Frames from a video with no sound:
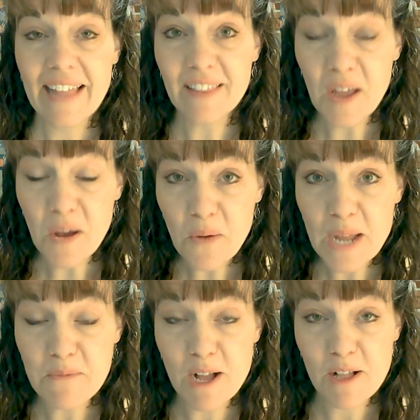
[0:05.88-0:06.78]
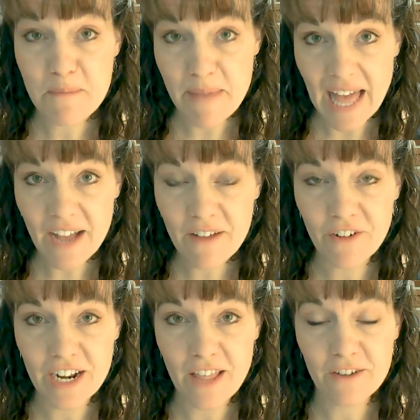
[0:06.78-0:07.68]
Hello and welcome back
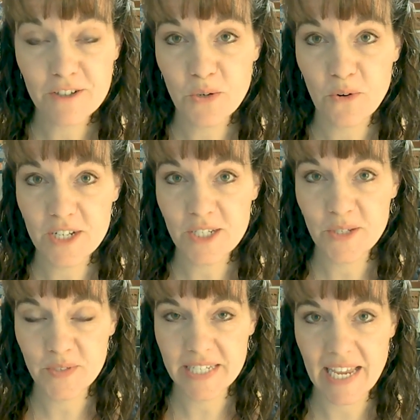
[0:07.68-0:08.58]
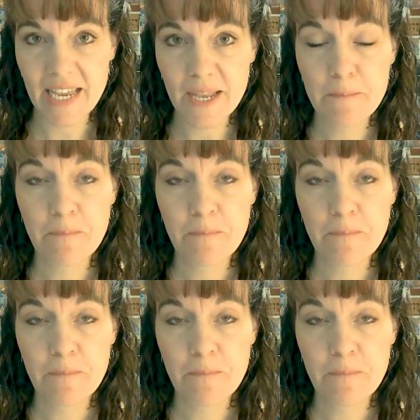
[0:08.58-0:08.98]
for another Torah Tuesday.